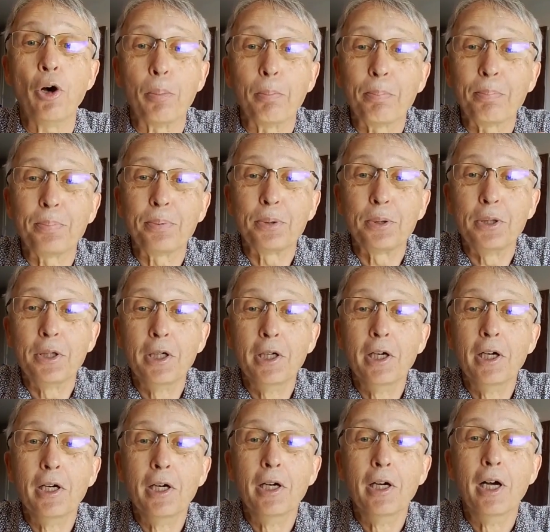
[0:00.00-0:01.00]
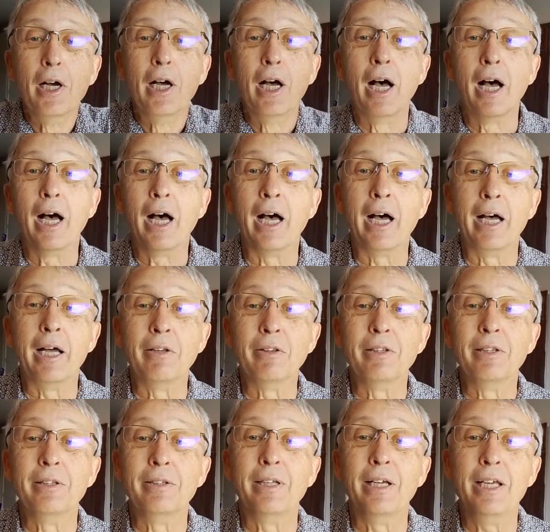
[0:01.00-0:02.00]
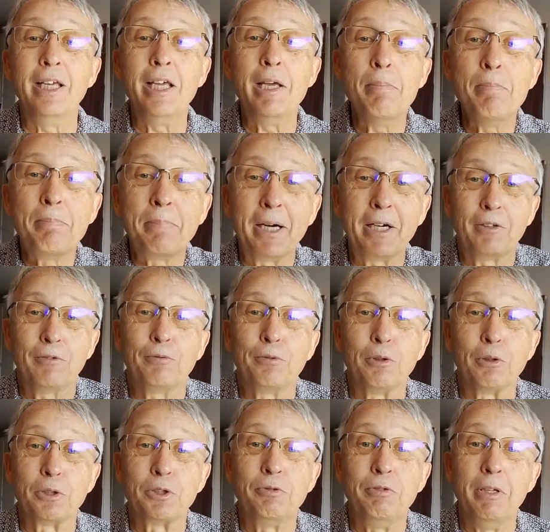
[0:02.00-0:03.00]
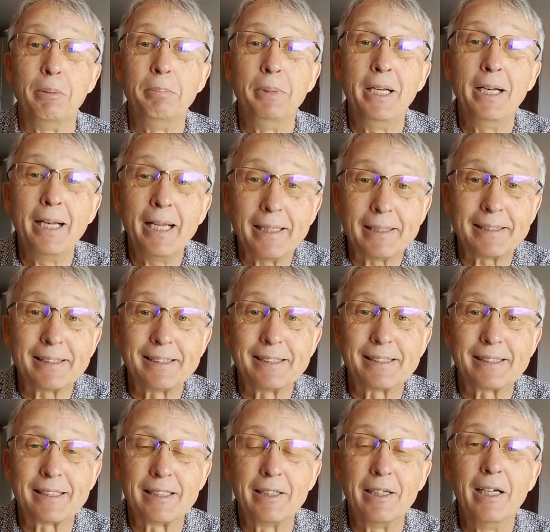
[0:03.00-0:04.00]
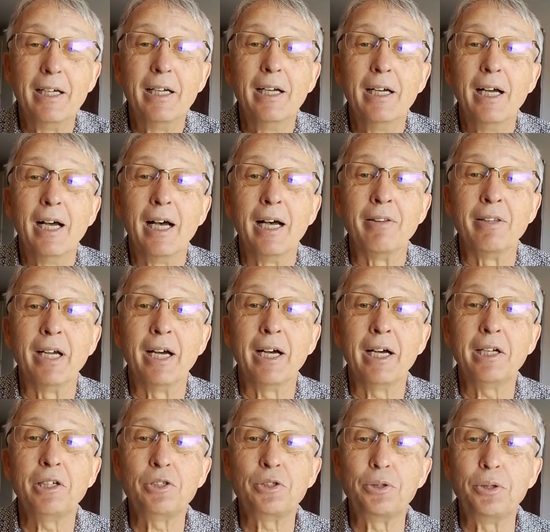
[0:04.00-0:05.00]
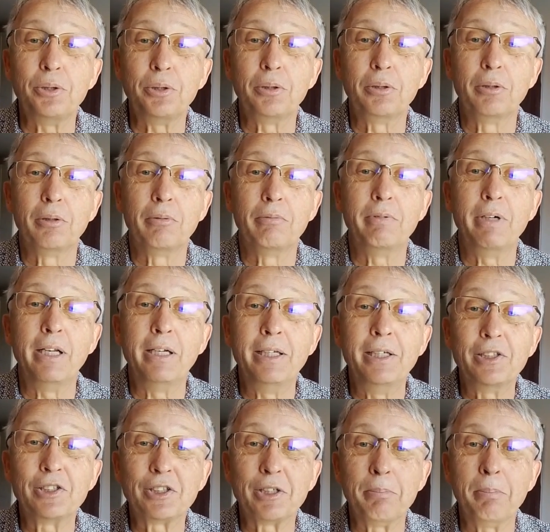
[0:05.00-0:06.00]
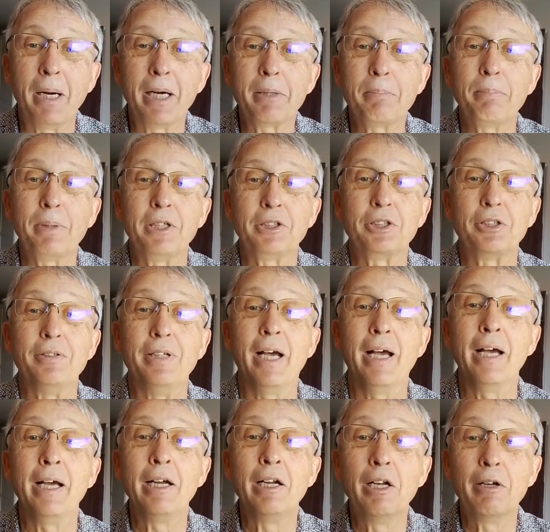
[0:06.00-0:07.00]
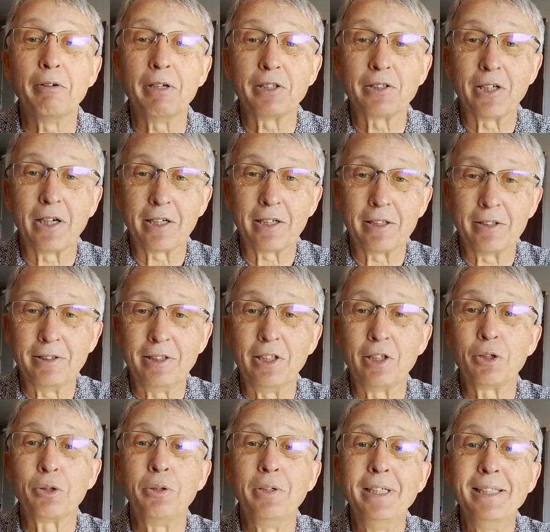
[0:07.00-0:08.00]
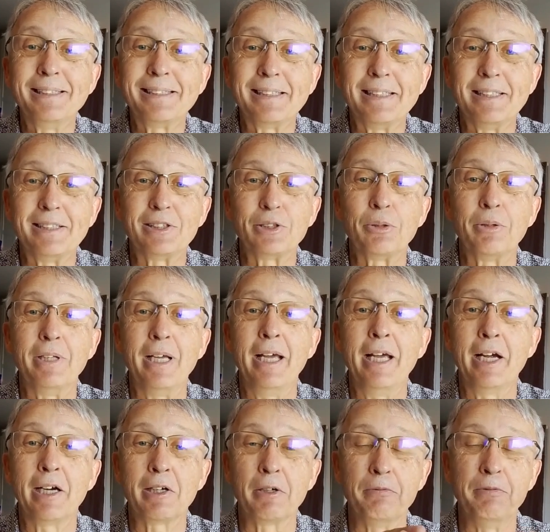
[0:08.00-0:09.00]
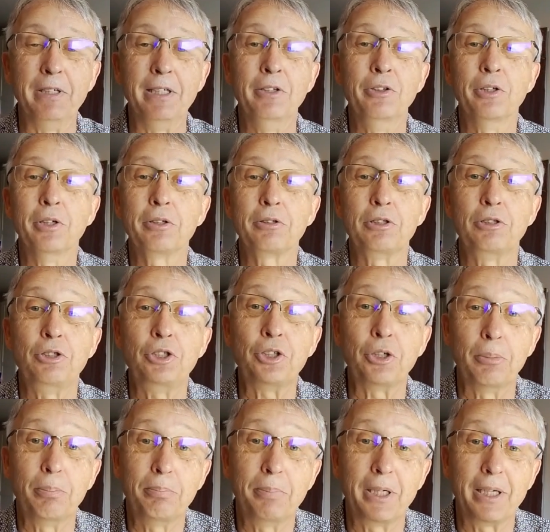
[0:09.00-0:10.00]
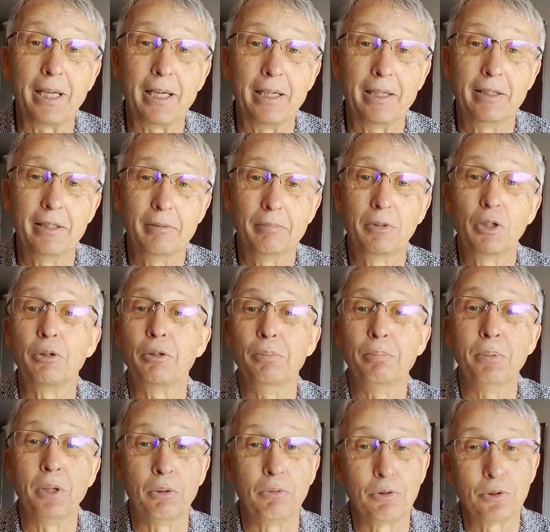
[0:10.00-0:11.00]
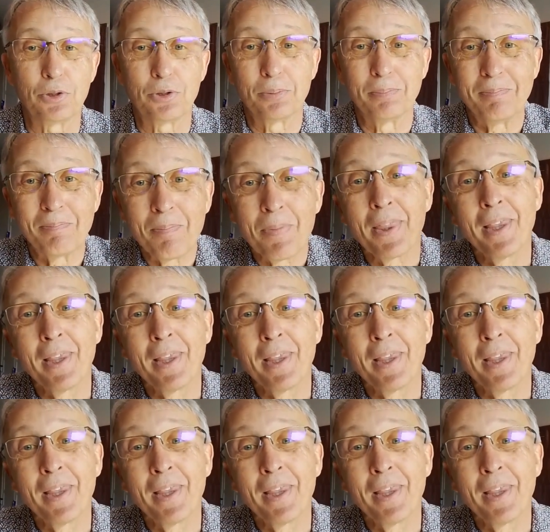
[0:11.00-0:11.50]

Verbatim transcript: up and the impact force will be less. And as you release the back pressure, the angle of attack decreases so the aircraft will not jump again or bounce.